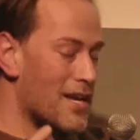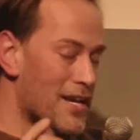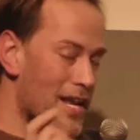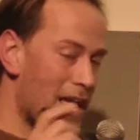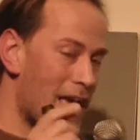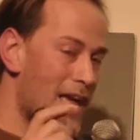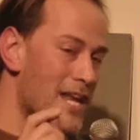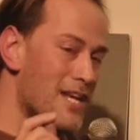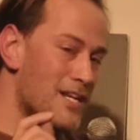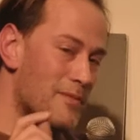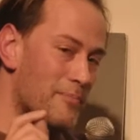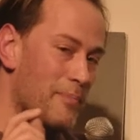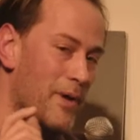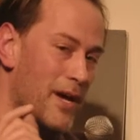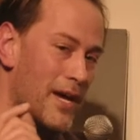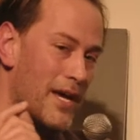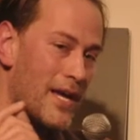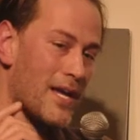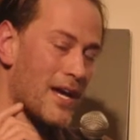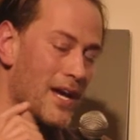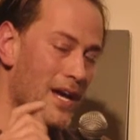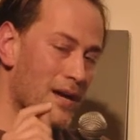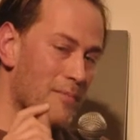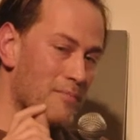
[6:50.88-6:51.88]
and, end
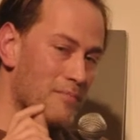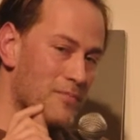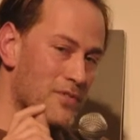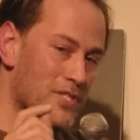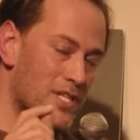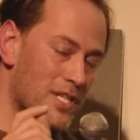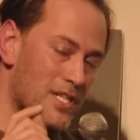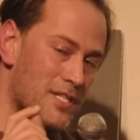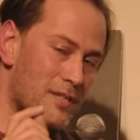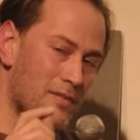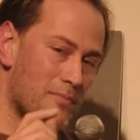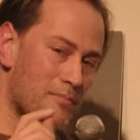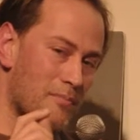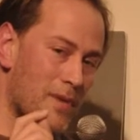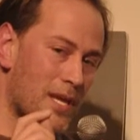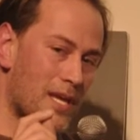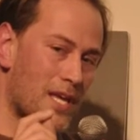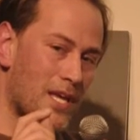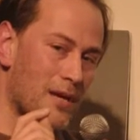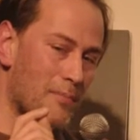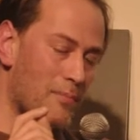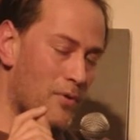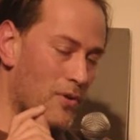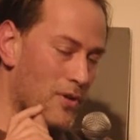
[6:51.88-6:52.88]
by um, just
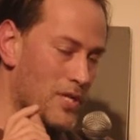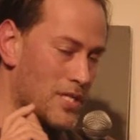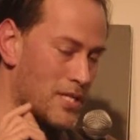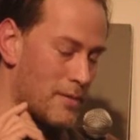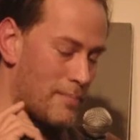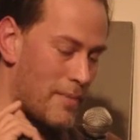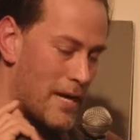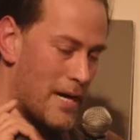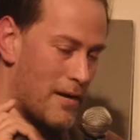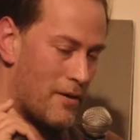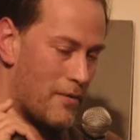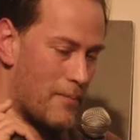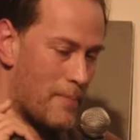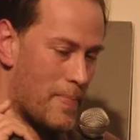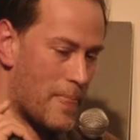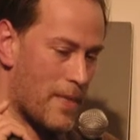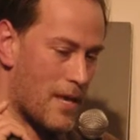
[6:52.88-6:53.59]
making a point about